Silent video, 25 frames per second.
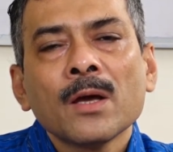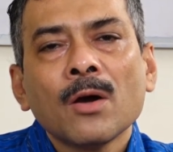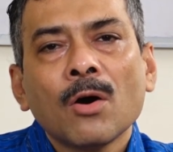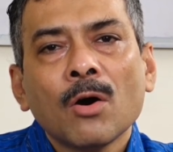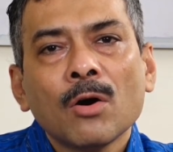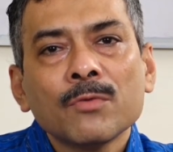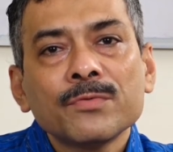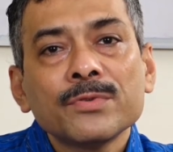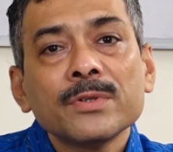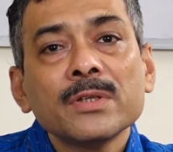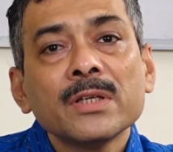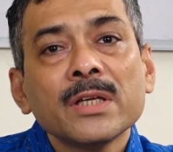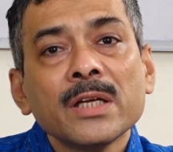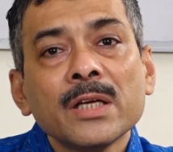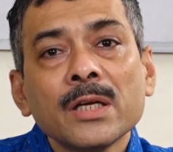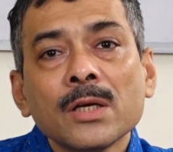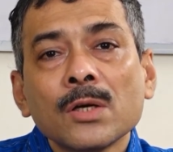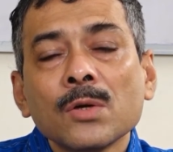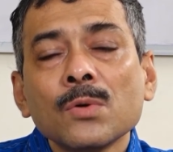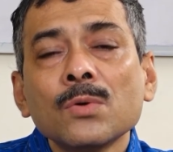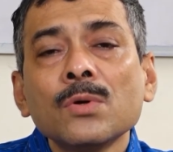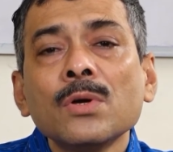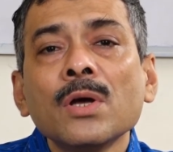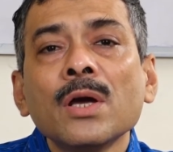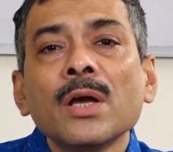often
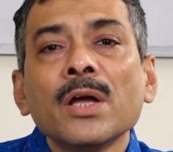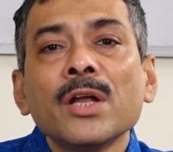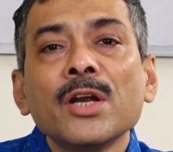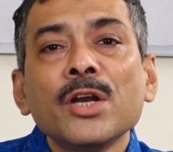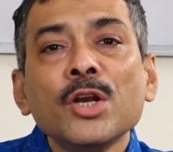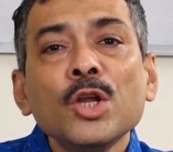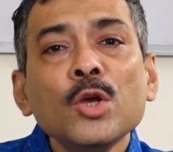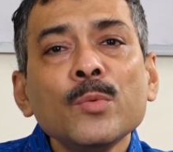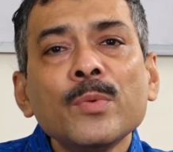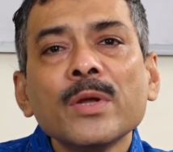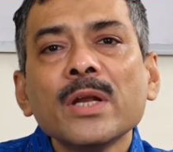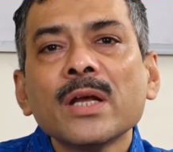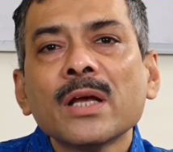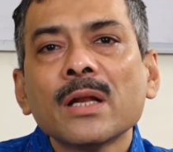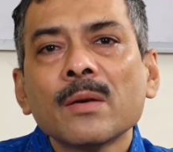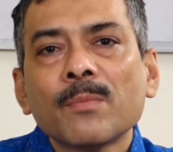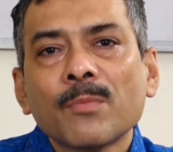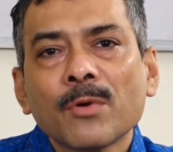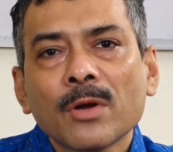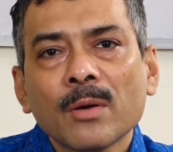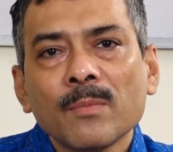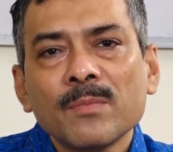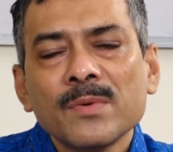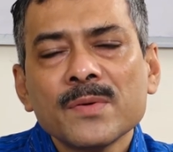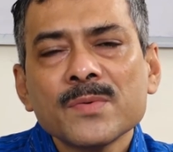include numerical
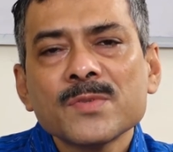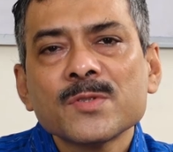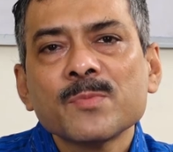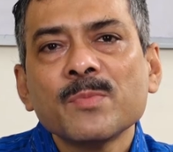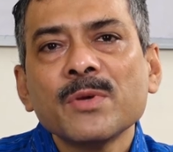problems,